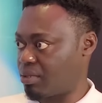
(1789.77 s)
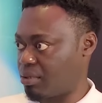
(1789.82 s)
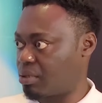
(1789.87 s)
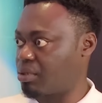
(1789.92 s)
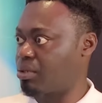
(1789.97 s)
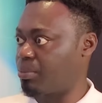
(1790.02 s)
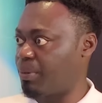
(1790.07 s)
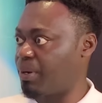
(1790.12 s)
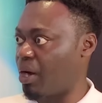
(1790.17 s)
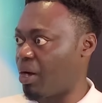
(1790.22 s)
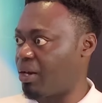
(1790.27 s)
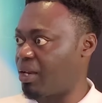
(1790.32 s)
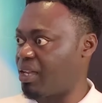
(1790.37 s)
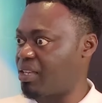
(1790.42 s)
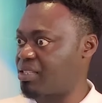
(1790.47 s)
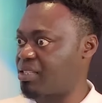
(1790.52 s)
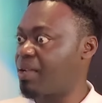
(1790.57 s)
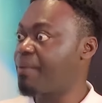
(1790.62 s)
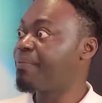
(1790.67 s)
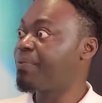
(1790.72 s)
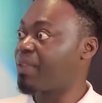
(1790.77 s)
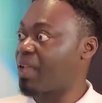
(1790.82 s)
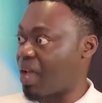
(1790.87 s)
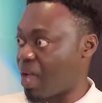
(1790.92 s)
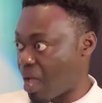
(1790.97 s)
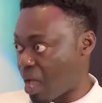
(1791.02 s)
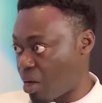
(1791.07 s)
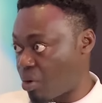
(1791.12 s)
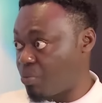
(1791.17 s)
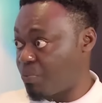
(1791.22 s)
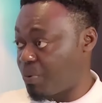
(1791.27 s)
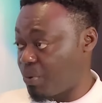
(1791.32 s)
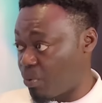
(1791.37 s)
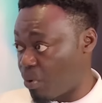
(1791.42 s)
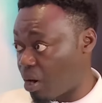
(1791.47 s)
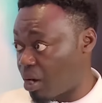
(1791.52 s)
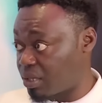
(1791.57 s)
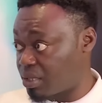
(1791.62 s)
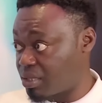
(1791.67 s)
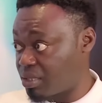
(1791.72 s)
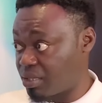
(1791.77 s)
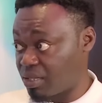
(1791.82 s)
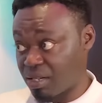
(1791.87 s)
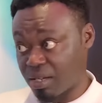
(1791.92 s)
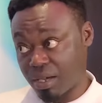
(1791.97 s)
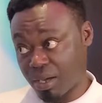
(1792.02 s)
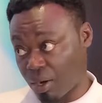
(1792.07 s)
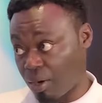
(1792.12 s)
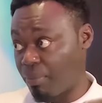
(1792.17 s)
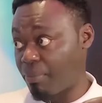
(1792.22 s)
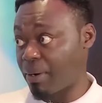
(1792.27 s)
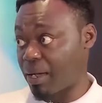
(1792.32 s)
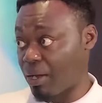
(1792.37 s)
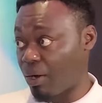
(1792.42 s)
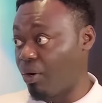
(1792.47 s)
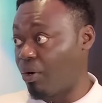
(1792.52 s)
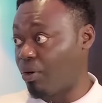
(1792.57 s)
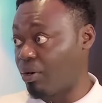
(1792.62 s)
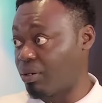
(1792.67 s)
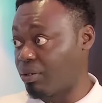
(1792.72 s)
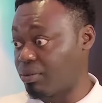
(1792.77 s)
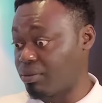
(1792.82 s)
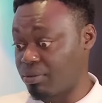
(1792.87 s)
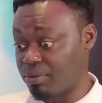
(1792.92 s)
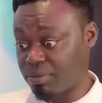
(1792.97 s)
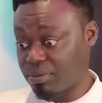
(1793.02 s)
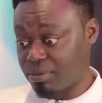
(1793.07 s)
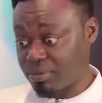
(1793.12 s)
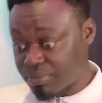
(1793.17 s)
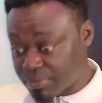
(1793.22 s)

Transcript: To be honest, I will be what? On my own